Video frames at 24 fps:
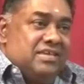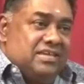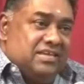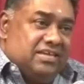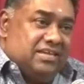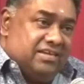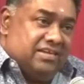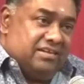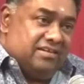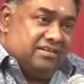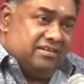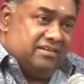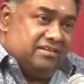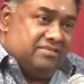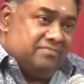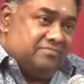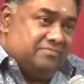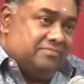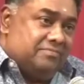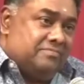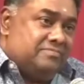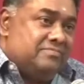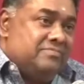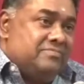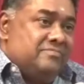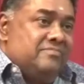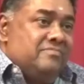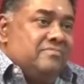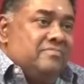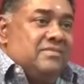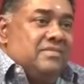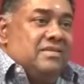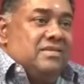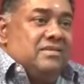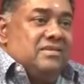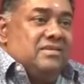India,
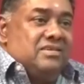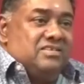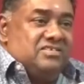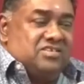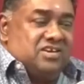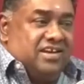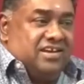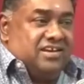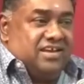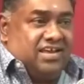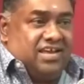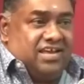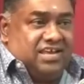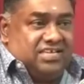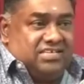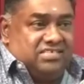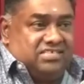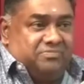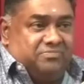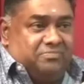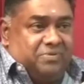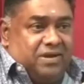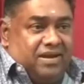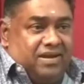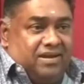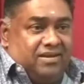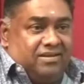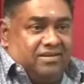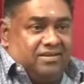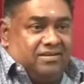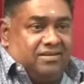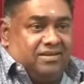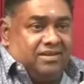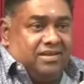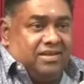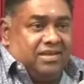China and Japan.
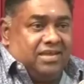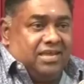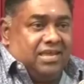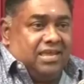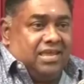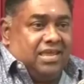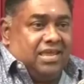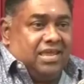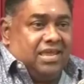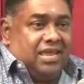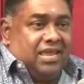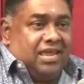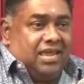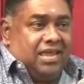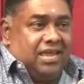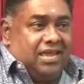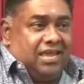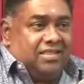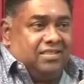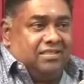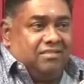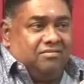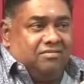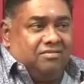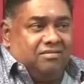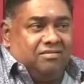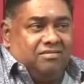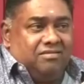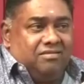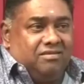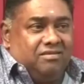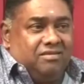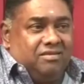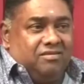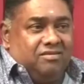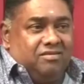And
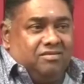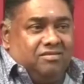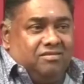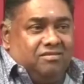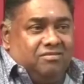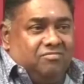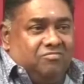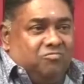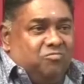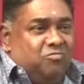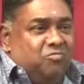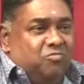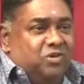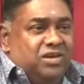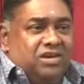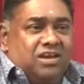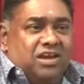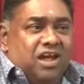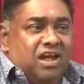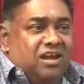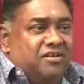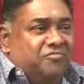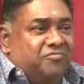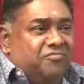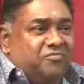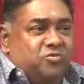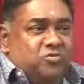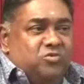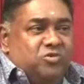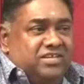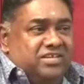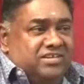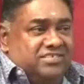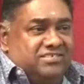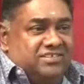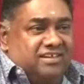we can't fool
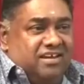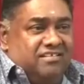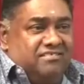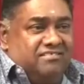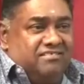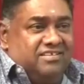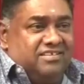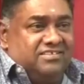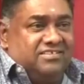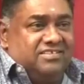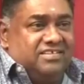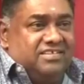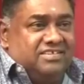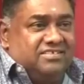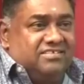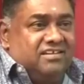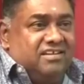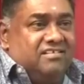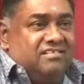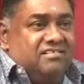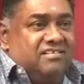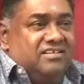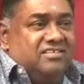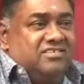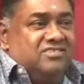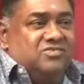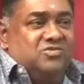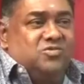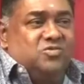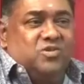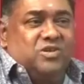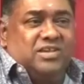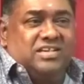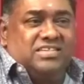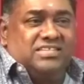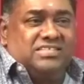these countries. These countries
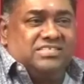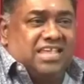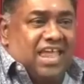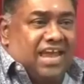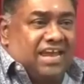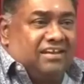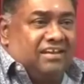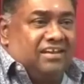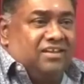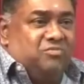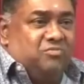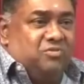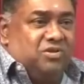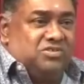know exactly